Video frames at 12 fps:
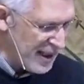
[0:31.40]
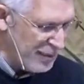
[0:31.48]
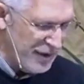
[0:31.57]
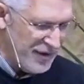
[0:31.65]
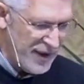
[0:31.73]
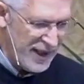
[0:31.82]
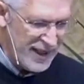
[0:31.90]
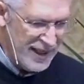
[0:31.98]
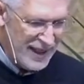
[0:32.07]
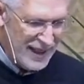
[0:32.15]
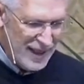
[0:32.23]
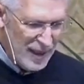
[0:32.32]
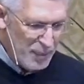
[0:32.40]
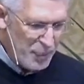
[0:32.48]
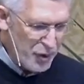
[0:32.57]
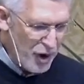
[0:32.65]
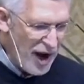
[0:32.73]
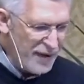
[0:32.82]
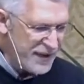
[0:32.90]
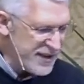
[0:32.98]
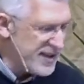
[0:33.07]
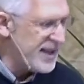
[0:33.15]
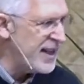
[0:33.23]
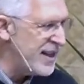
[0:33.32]
some of the
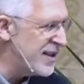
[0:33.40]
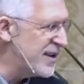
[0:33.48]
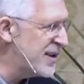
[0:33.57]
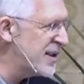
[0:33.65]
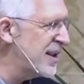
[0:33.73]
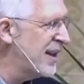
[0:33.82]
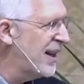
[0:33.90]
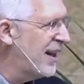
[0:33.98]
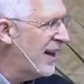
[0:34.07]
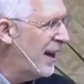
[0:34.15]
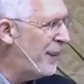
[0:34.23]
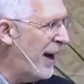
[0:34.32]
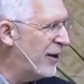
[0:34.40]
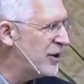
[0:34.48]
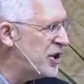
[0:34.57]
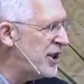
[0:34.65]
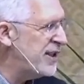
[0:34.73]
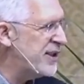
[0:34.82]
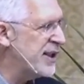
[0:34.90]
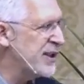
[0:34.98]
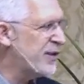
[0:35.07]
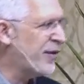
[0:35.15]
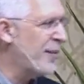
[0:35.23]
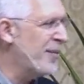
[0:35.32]
prophecies about
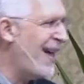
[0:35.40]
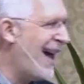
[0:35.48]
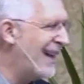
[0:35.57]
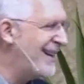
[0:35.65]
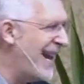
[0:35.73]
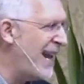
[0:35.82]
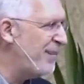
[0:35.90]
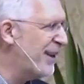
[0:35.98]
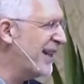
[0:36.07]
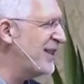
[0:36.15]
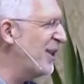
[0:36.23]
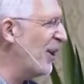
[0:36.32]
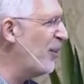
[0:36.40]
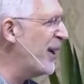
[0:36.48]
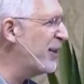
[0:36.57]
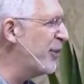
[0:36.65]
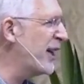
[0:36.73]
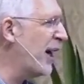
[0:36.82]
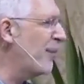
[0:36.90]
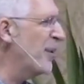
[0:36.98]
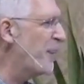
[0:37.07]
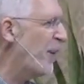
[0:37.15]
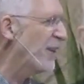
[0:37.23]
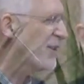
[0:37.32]
Jesus from that day. Because, you know, we, we come
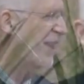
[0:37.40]
to Palm